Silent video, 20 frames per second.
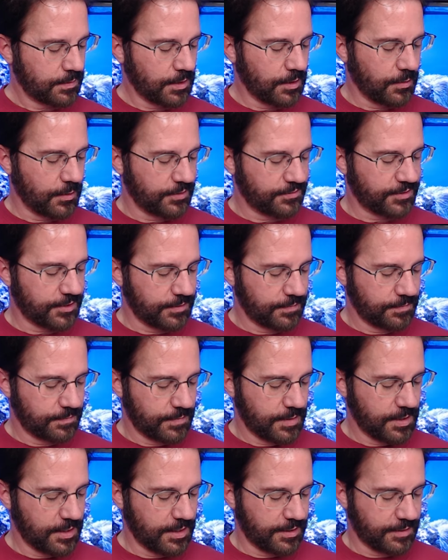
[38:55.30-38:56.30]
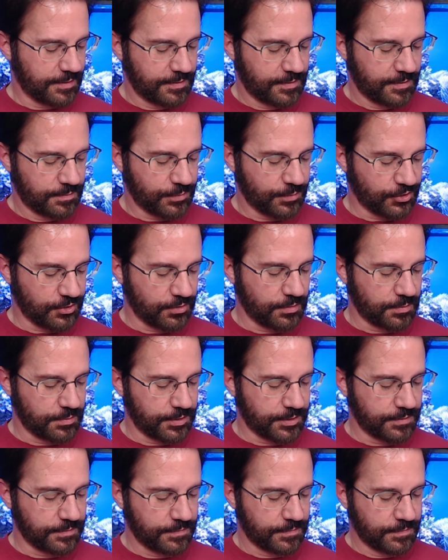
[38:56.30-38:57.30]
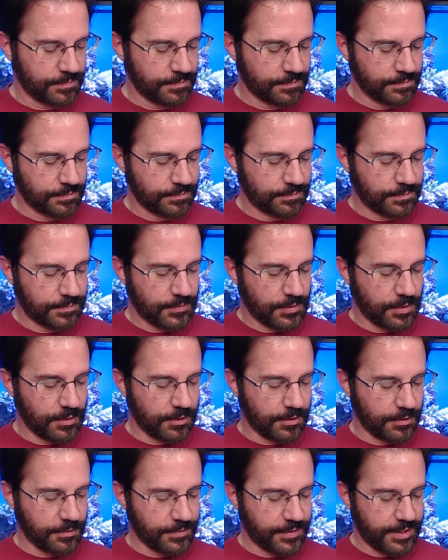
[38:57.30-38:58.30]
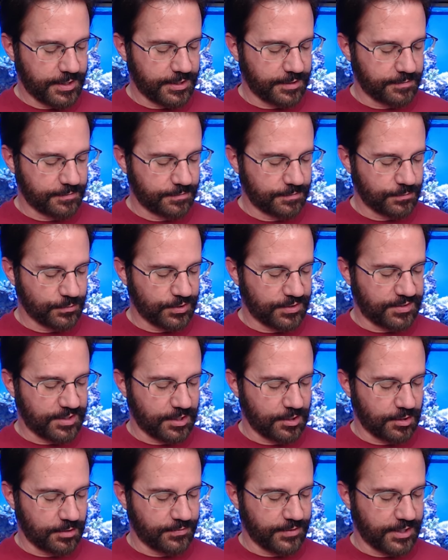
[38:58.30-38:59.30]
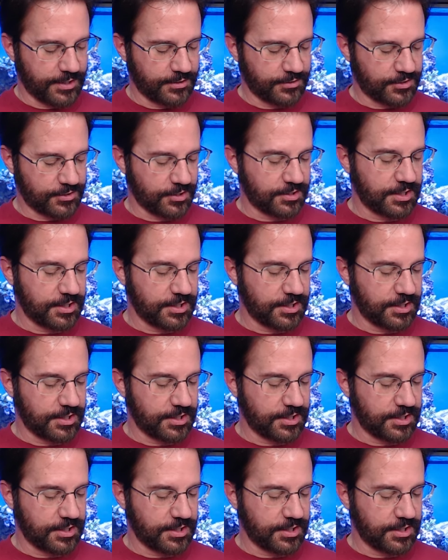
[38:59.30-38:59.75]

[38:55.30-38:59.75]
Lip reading: Oh, I see. Push the wrong button. All right, resetting all values to